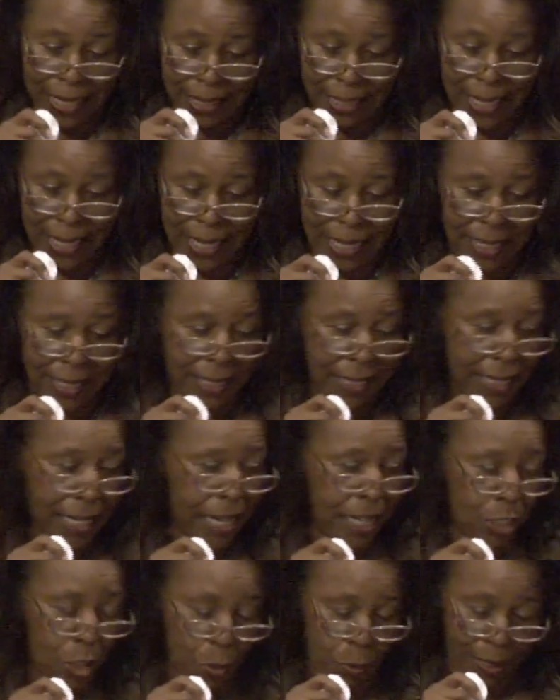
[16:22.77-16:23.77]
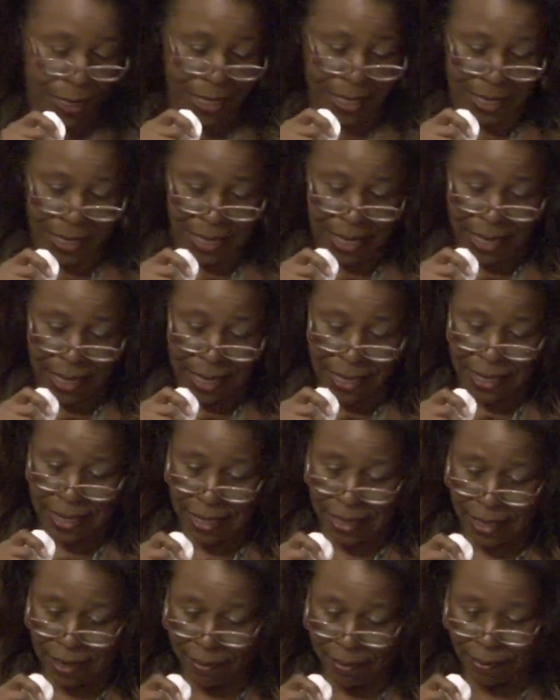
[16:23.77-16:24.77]
Genesis 19 and
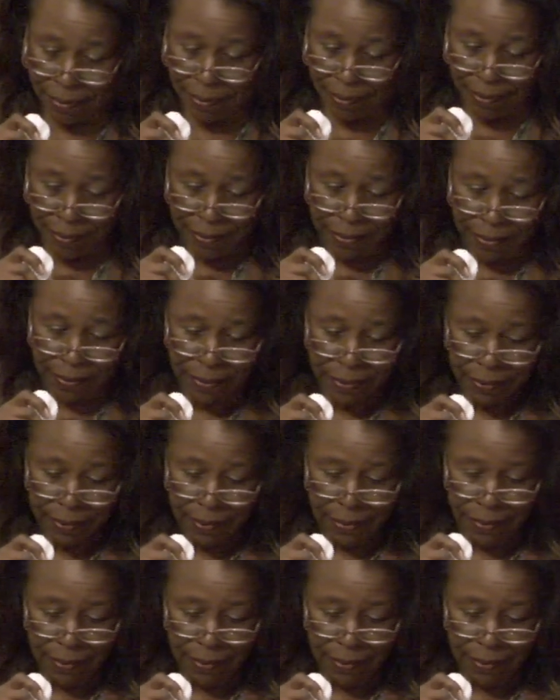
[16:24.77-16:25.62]
26.